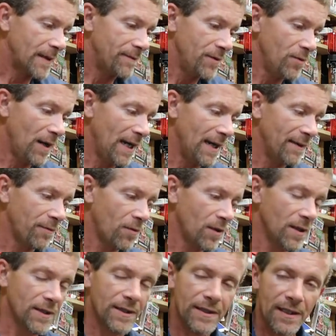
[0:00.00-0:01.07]
If you have
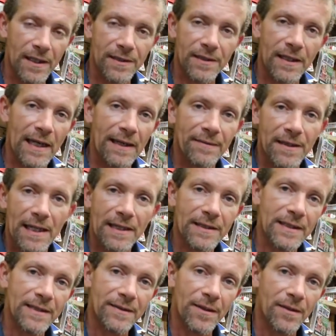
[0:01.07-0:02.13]
one that doesn't have a
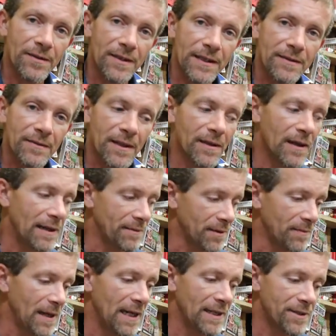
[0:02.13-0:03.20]
nineteen thirteen rail, I would
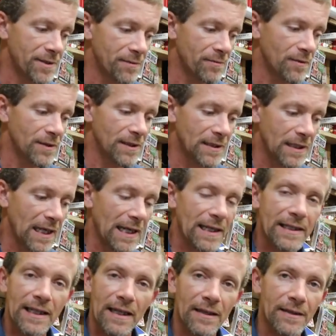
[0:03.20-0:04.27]
imagine with a
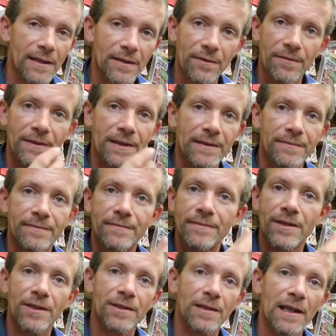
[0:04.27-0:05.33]
light cowling it'll fit
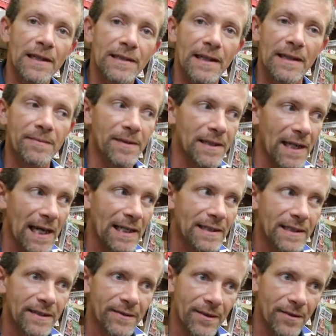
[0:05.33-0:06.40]
just like that. But a
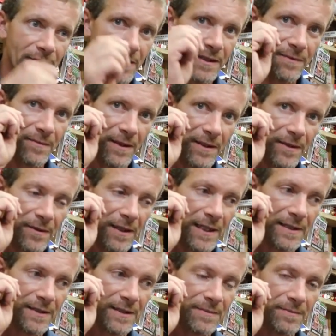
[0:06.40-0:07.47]
nineteen thirteen rail
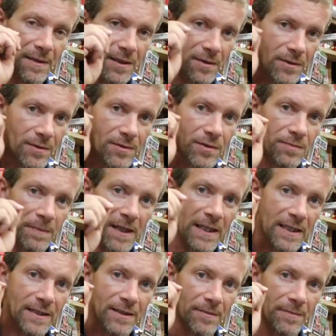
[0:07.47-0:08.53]
has the middle
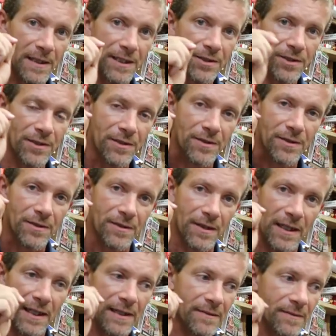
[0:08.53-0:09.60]
spec dimensions
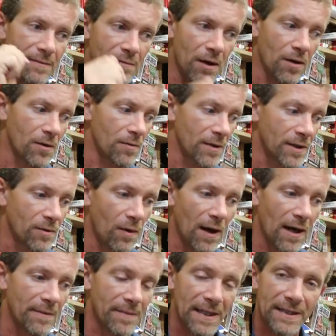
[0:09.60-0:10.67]
that are
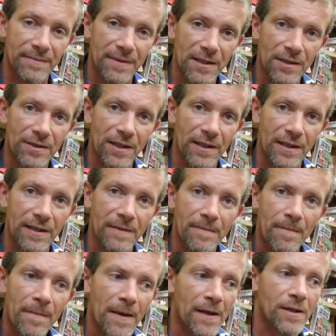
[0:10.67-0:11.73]
required by the military,
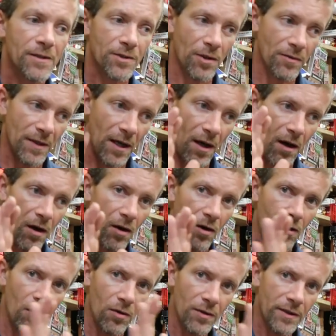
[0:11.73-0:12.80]
so that
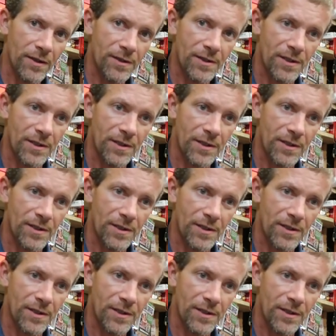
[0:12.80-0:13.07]
all the